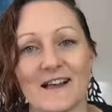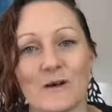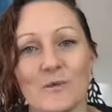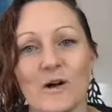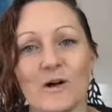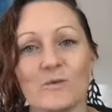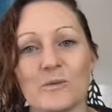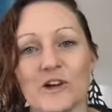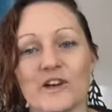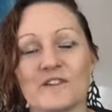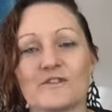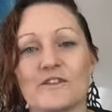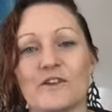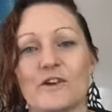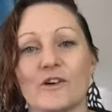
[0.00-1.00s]
what
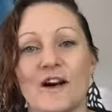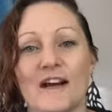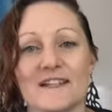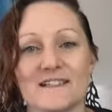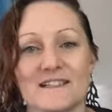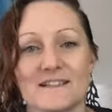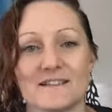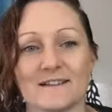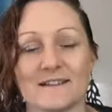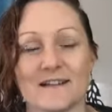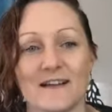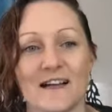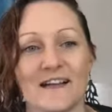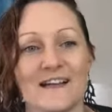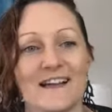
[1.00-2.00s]
works for your ideal client?